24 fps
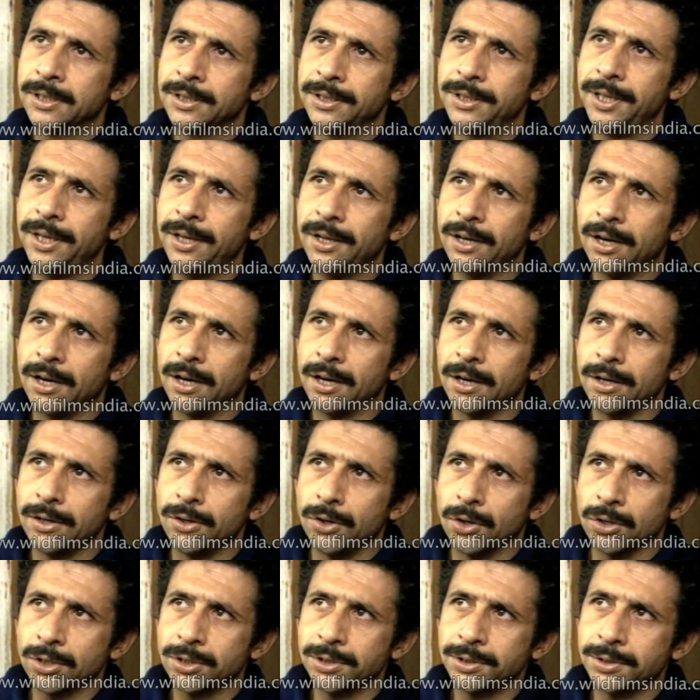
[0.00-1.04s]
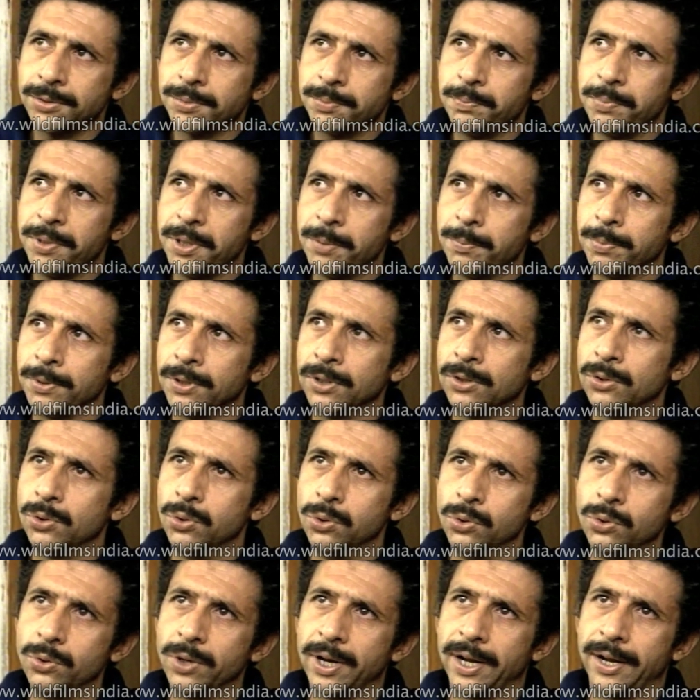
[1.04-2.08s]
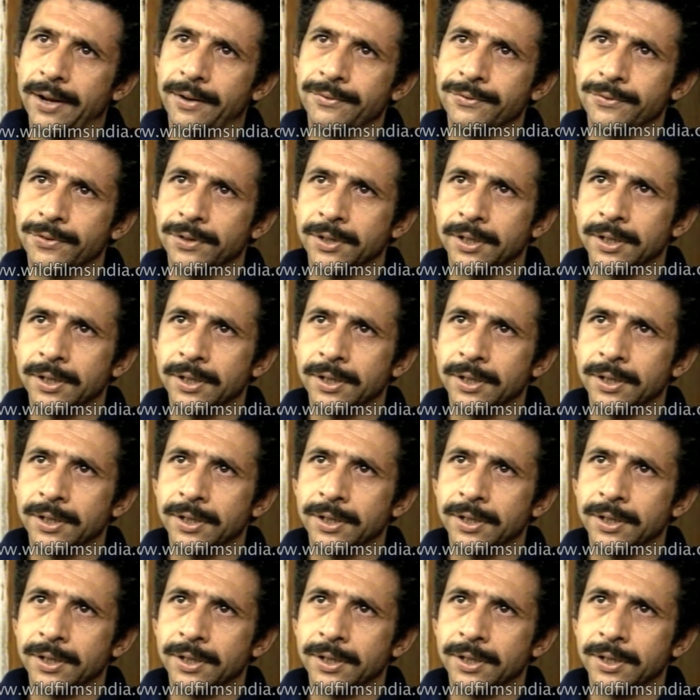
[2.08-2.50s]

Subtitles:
They are not people who have